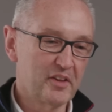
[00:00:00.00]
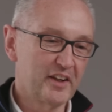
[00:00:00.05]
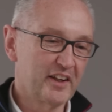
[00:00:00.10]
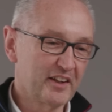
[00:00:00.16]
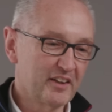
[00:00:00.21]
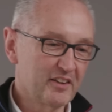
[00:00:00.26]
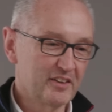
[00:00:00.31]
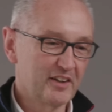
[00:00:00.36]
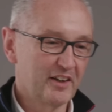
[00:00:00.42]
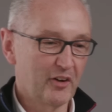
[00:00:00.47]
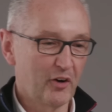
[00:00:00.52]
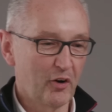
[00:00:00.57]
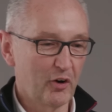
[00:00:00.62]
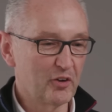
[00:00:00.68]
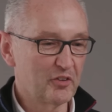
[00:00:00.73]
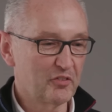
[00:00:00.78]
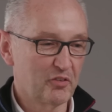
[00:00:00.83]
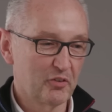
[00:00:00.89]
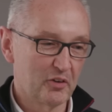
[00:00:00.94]
thing,
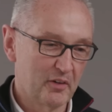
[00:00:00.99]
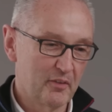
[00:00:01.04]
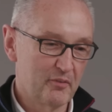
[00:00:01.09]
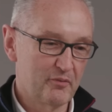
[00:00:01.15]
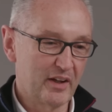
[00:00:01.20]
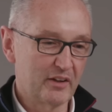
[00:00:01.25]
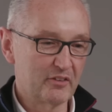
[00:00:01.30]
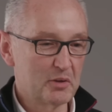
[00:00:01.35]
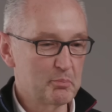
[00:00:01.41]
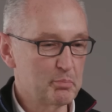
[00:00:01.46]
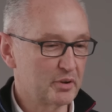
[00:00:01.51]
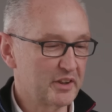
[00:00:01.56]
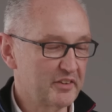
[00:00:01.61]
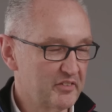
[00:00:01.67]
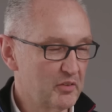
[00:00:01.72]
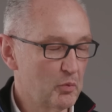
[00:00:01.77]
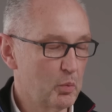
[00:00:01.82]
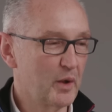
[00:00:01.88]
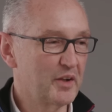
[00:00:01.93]
also a very
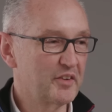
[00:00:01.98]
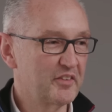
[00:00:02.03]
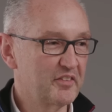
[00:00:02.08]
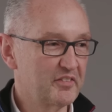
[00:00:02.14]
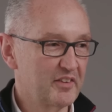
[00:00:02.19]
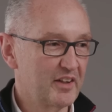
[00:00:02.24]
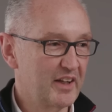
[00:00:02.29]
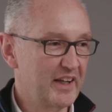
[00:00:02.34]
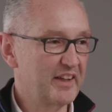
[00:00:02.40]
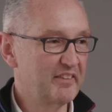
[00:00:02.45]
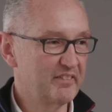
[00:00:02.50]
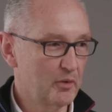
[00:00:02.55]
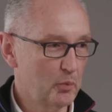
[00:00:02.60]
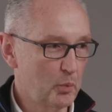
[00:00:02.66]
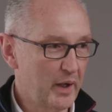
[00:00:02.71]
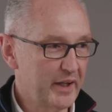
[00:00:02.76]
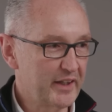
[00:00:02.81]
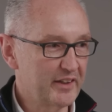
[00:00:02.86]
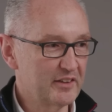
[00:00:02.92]
impressive one, is a laser
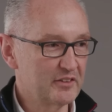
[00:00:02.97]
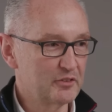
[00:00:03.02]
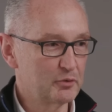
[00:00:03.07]
wire